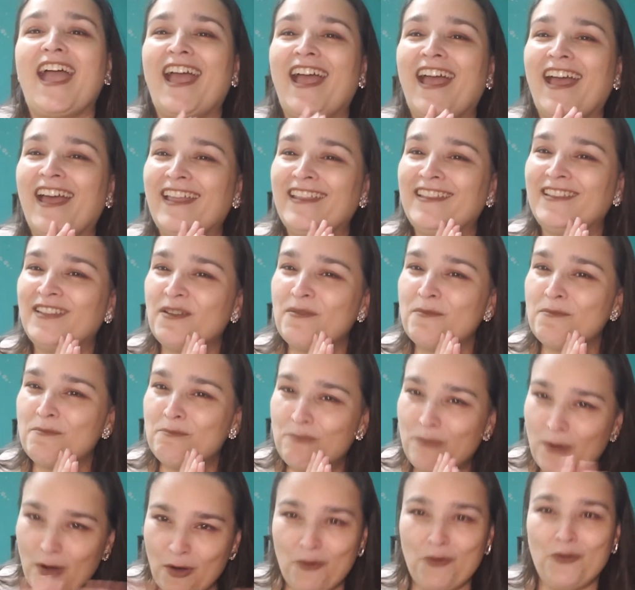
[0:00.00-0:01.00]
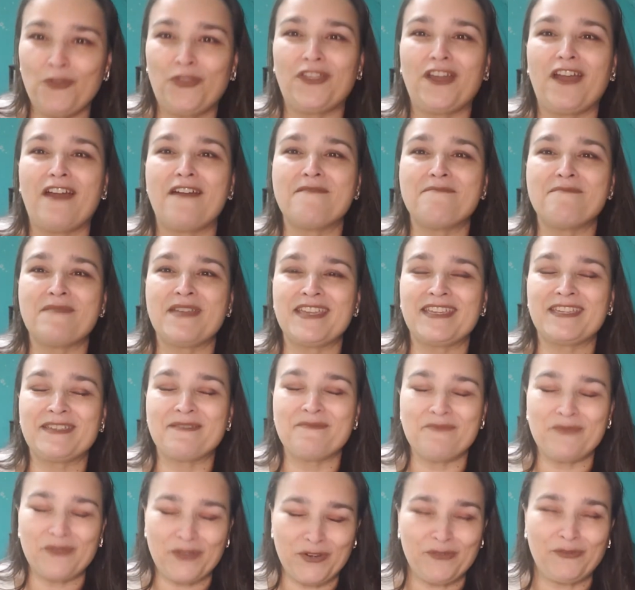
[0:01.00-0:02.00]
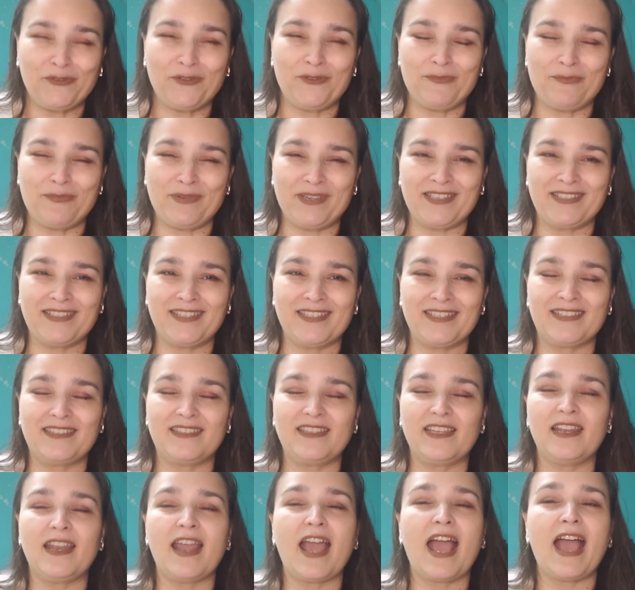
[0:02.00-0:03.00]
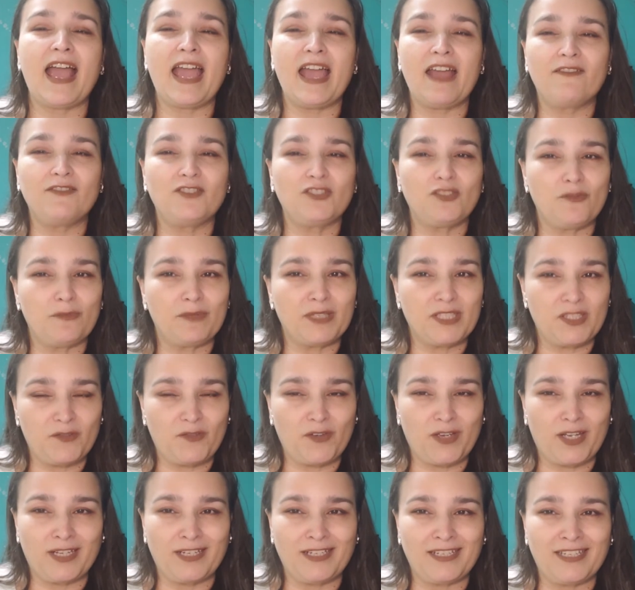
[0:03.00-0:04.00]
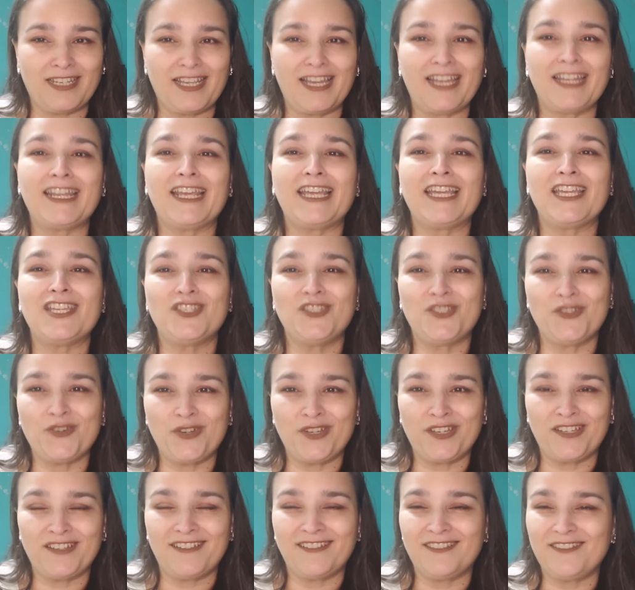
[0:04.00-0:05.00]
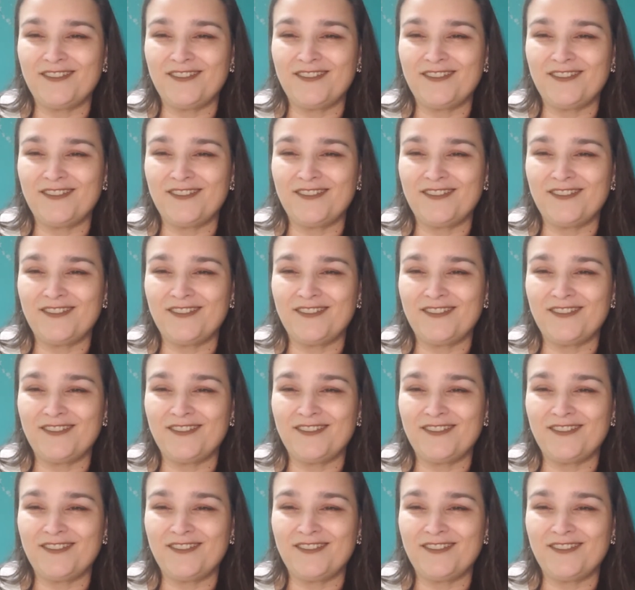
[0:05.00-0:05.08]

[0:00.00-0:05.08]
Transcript: and both are making beautiful pieces. Then I have so much fun, and I enjoy